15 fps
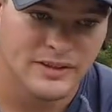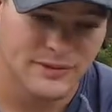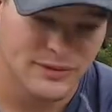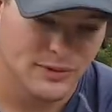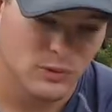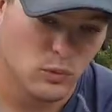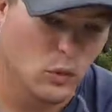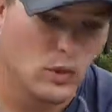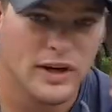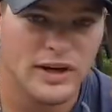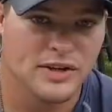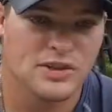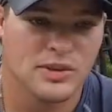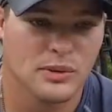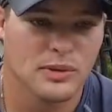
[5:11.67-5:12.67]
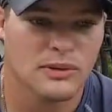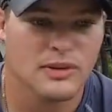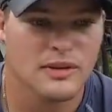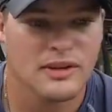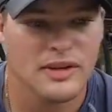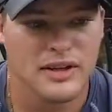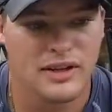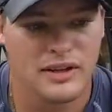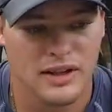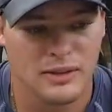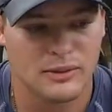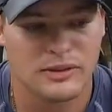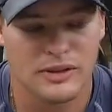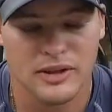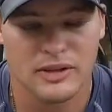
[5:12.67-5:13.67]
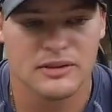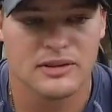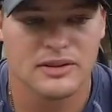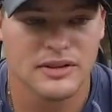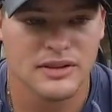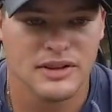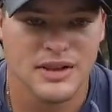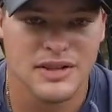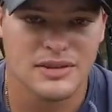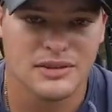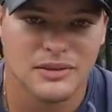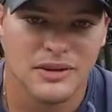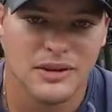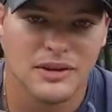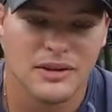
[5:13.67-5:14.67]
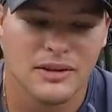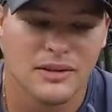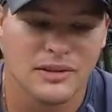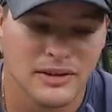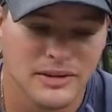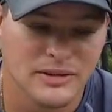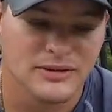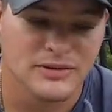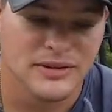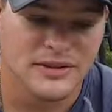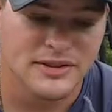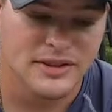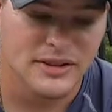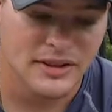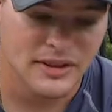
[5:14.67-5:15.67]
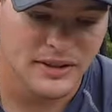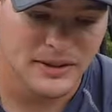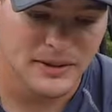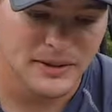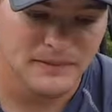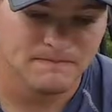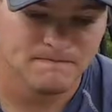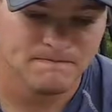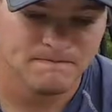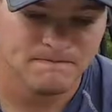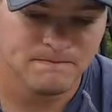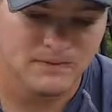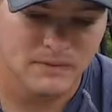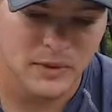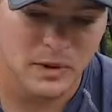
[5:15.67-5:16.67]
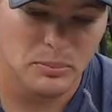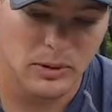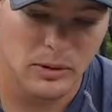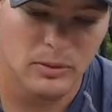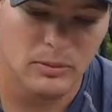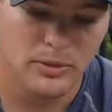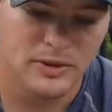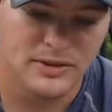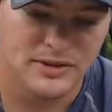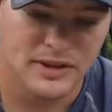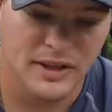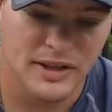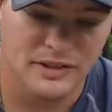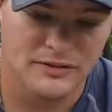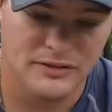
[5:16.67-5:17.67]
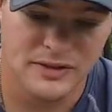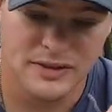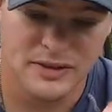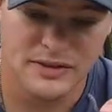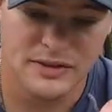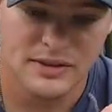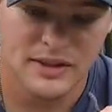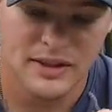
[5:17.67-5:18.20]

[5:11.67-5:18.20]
If it's way shorter than that, I will go to the Eagle Claw if it's a appropriate size fish.